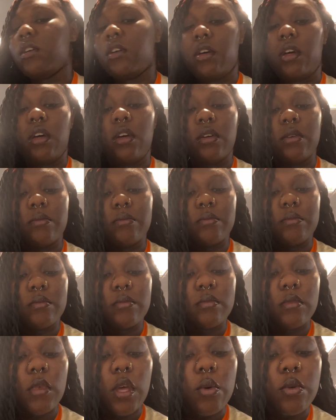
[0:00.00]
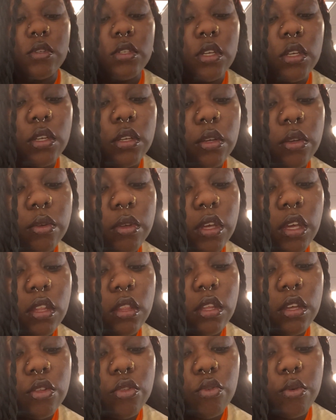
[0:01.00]
Um, I was gonna go get
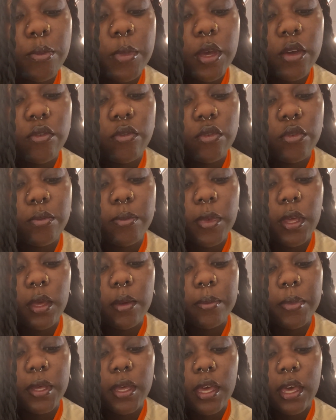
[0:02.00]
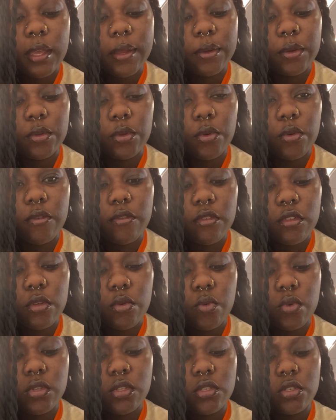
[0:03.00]
lunch with my roommate, but I don't know if she
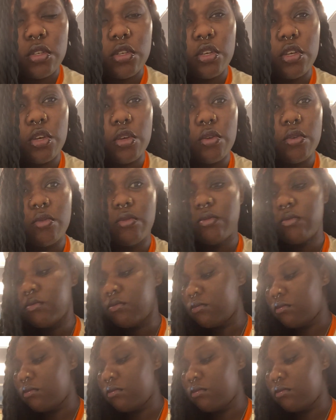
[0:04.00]
wants to go.